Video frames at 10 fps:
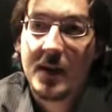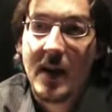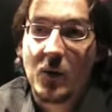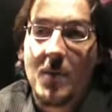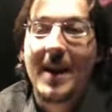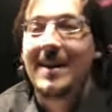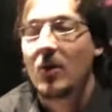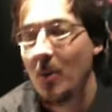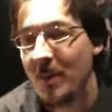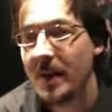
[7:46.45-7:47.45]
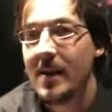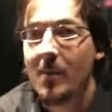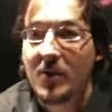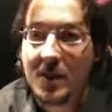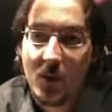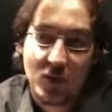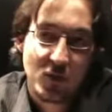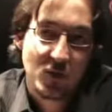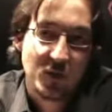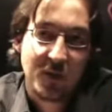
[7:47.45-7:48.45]
that will make it completely impossible to
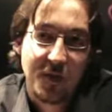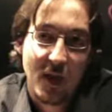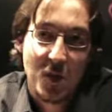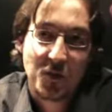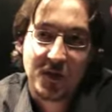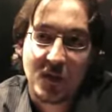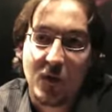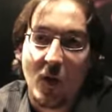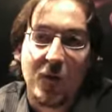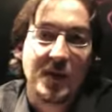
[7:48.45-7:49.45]
use with H.264.